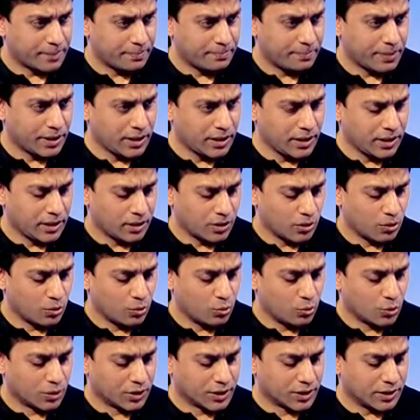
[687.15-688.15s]
B.
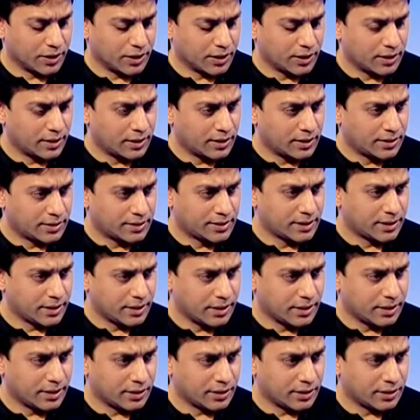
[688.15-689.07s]
Woody. C.